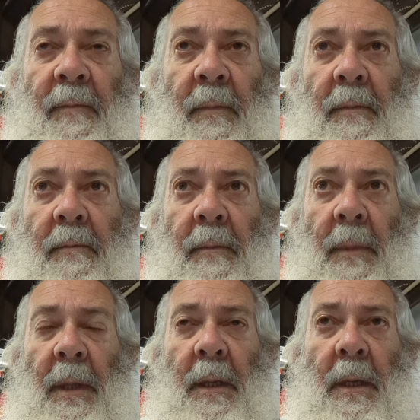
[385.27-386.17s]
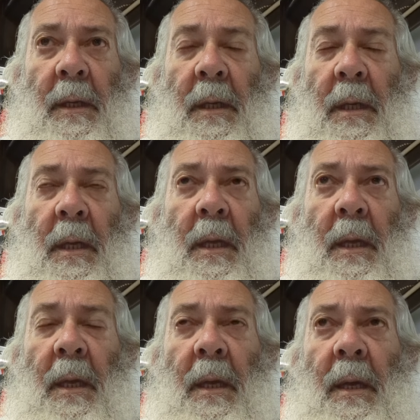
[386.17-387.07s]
Nothing is said.